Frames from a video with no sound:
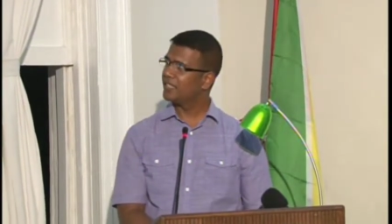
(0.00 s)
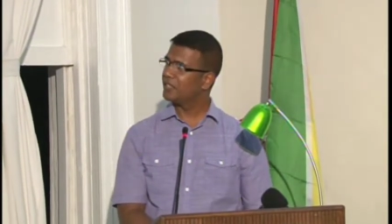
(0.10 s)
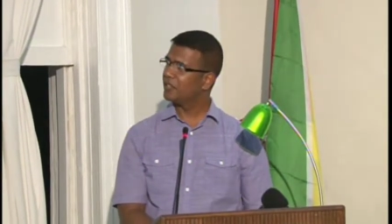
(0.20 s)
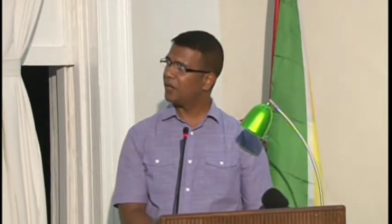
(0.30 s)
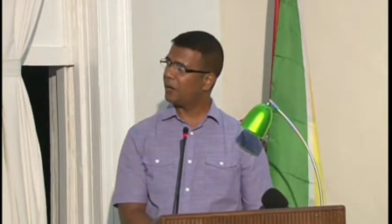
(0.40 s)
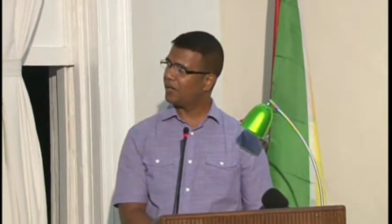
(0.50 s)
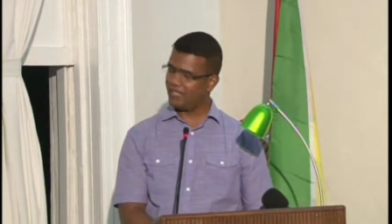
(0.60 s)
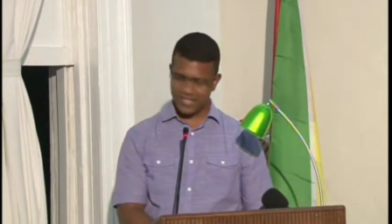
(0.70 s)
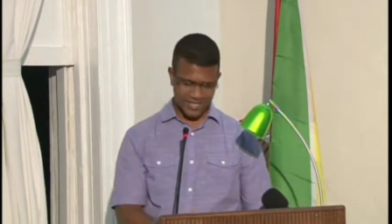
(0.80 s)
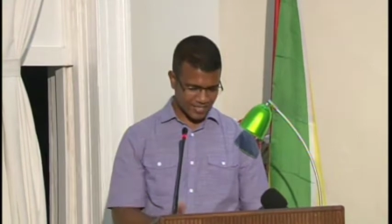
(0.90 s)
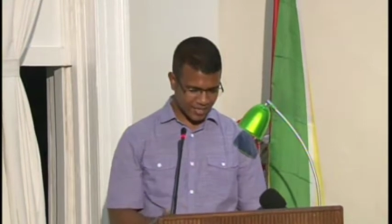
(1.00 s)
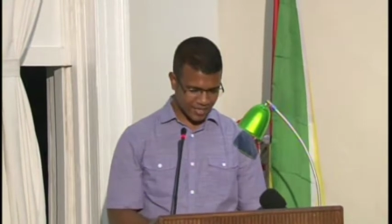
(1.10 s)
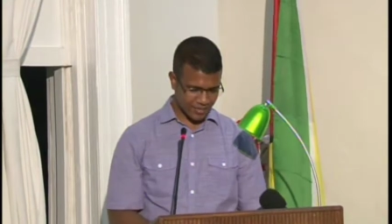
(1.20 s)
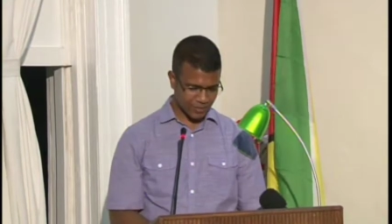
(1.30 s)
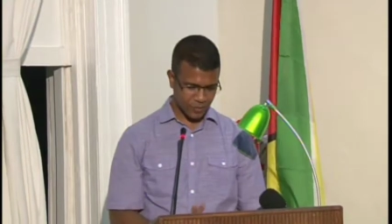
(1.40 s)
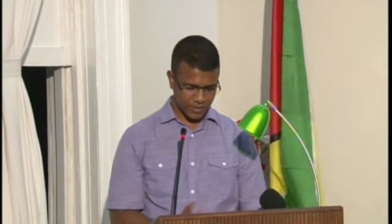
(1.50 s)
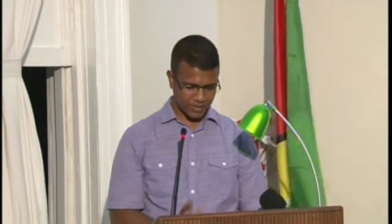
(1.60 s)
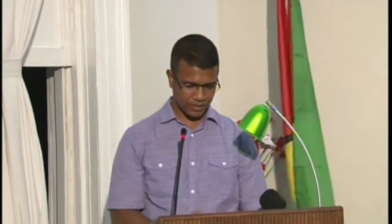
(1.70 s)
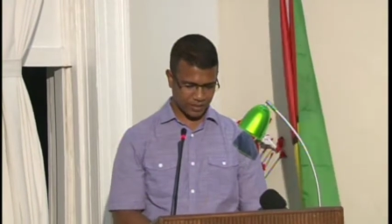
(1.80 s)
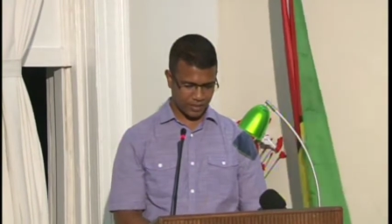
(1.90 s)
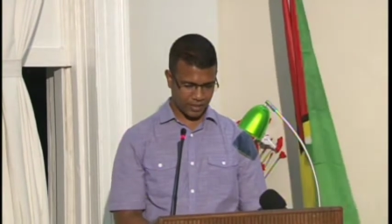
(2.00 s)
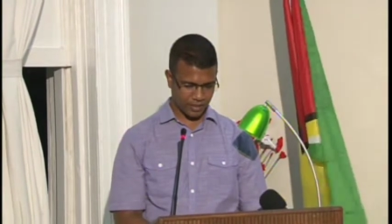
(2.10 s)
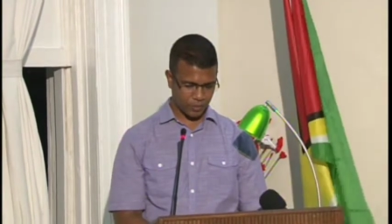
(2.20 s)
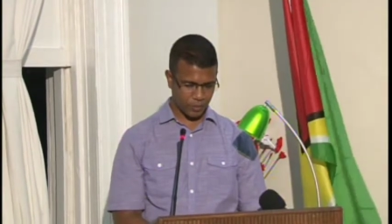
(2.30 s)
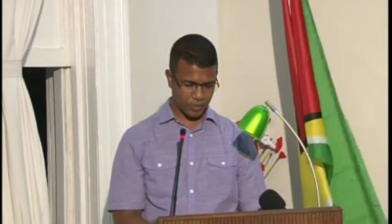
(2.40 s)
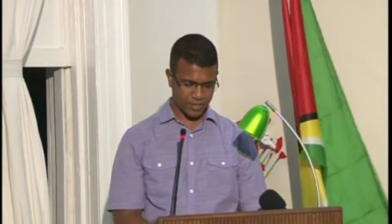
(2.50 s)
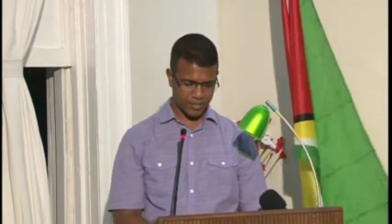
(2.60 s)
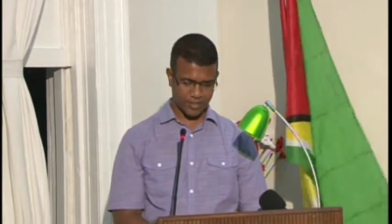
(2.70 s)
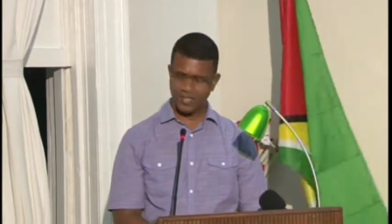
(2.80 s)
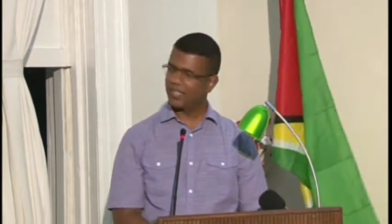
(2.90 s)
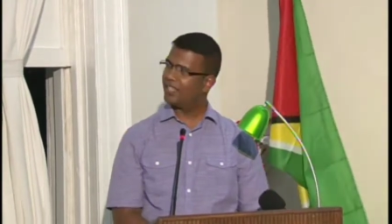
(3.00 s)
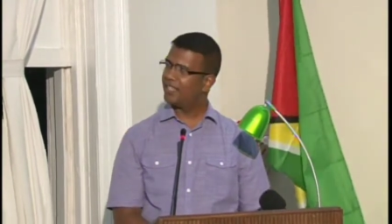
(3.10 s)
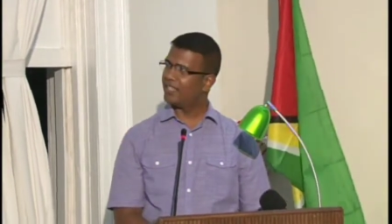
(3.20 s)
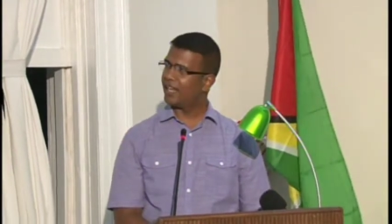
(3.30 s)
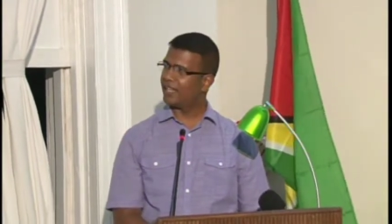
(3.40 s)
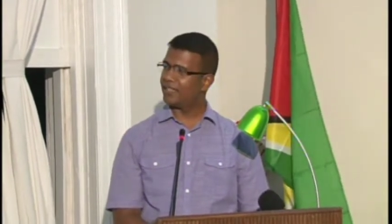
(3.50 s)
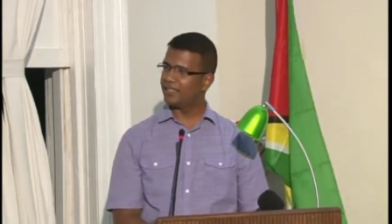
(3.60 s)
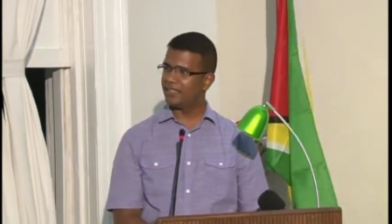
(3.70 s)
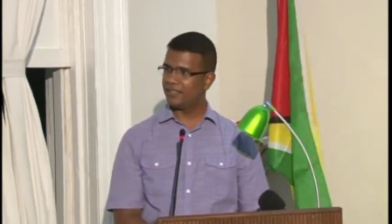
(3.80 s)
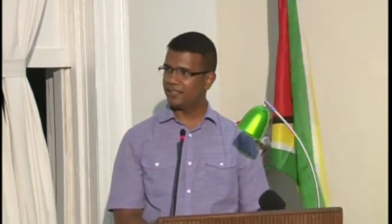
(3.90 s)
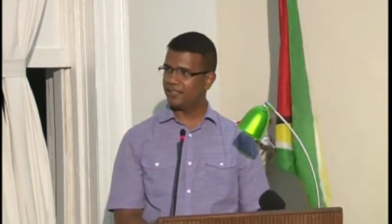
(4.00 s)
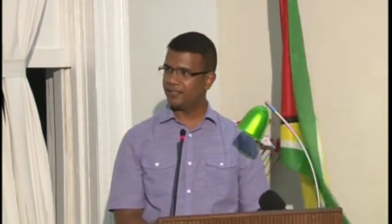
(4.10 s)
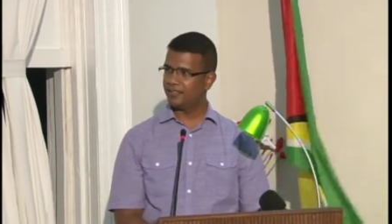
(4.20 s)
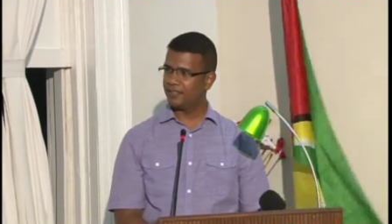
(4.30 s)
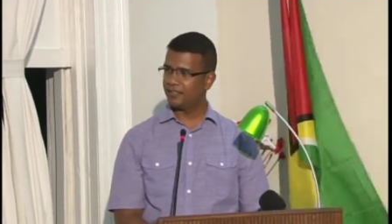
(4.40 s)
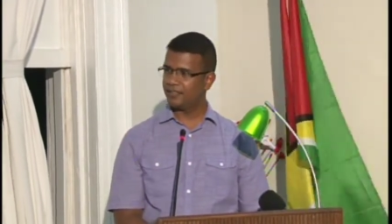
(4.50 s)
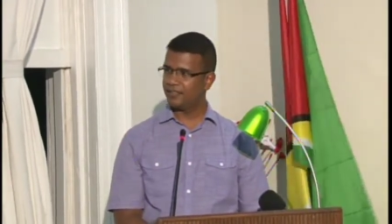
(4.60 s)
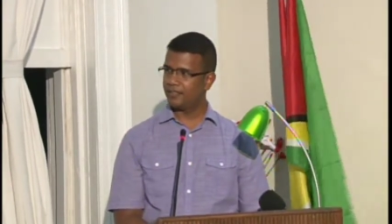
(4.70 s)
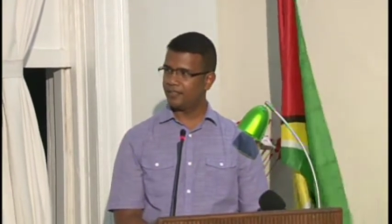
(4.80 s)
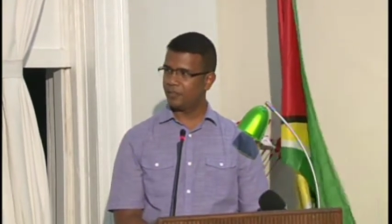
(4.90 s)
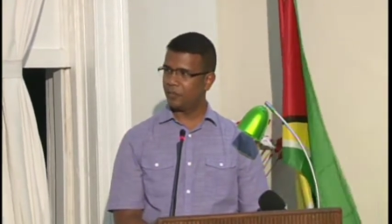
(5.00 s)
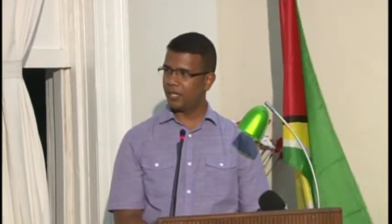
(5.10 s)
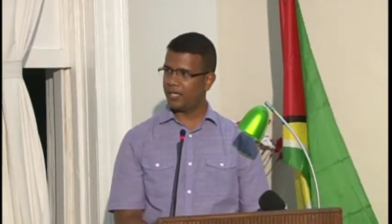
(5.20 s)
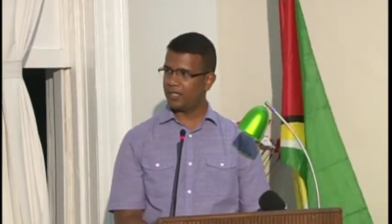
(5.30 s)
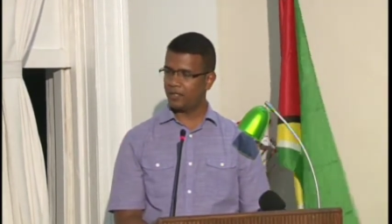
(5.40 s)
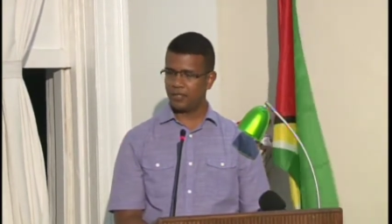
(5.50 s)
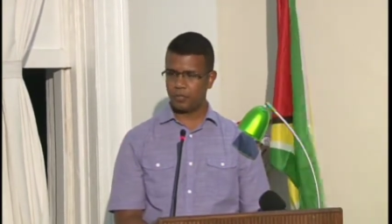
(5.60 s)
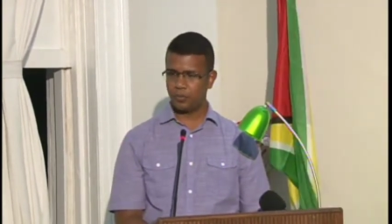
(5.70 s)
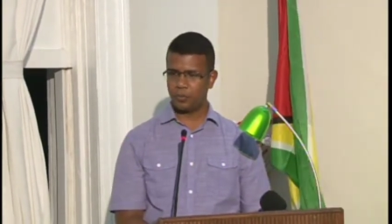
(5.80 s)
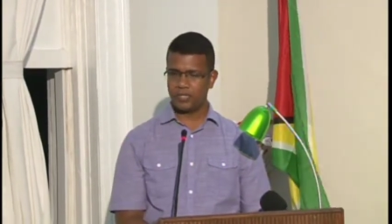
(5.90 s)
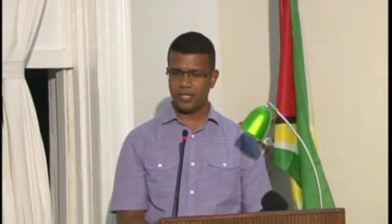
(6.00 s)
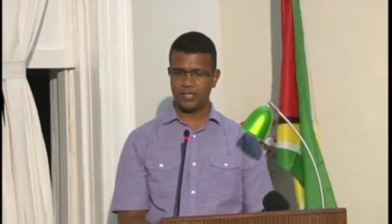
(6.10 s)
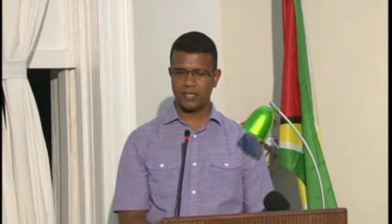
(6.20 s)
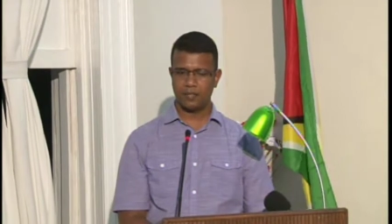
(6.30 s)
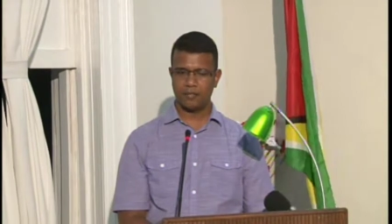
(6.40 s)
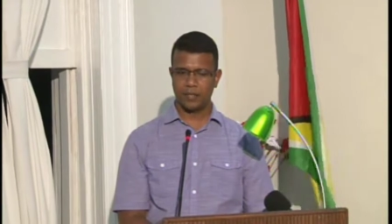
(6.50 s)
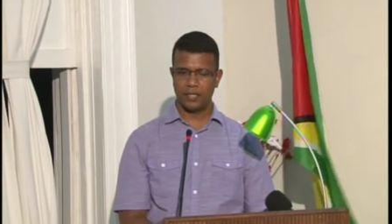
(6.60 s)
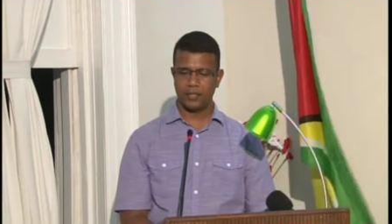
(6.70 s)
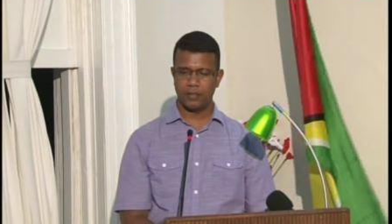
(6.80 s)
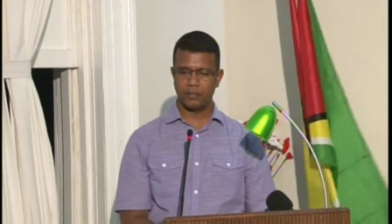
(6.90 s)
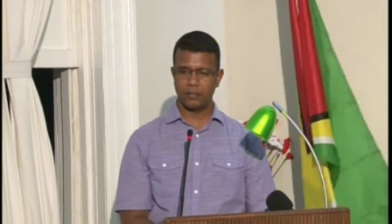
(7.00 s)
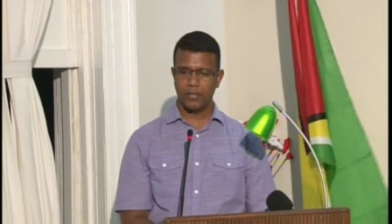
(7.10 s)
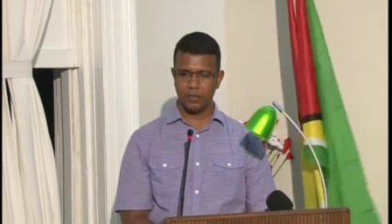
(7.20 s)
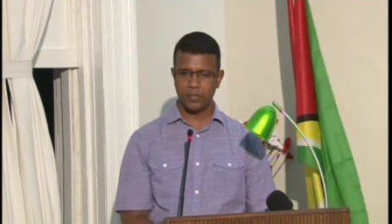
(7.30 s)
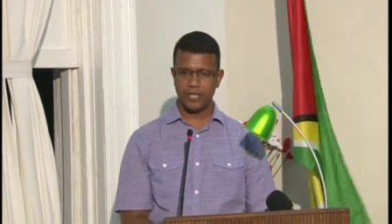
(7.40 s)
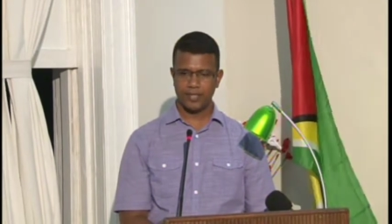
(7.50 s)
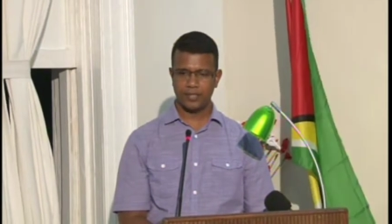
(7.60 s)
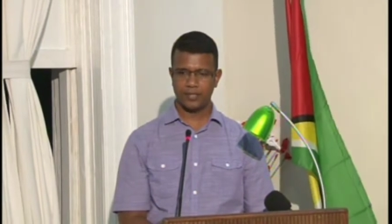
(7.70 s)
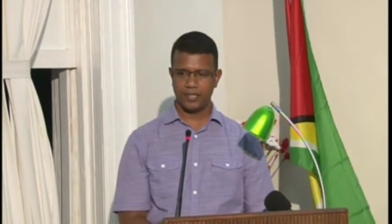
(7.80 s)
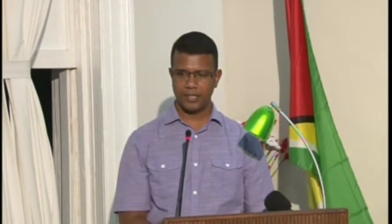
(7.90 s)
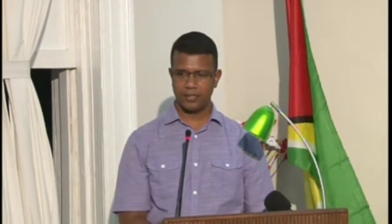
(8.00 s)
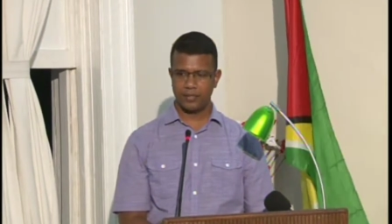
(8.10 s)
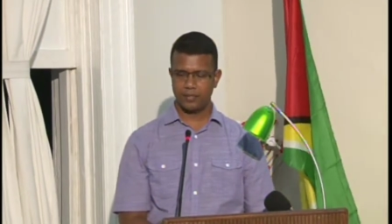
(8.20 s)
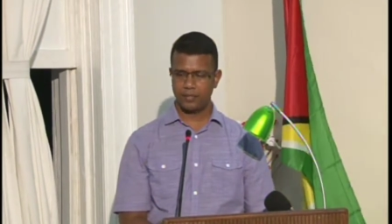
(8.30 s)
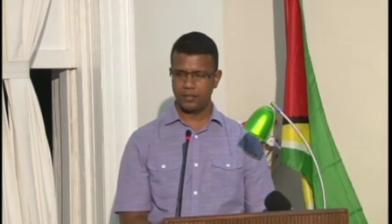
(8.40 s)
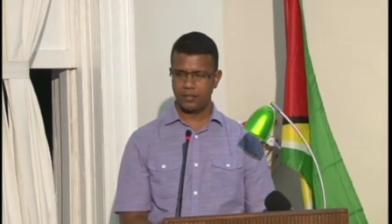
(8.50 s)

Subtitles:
So I wanted to start with a quote that when I saw the protests and the people getting together,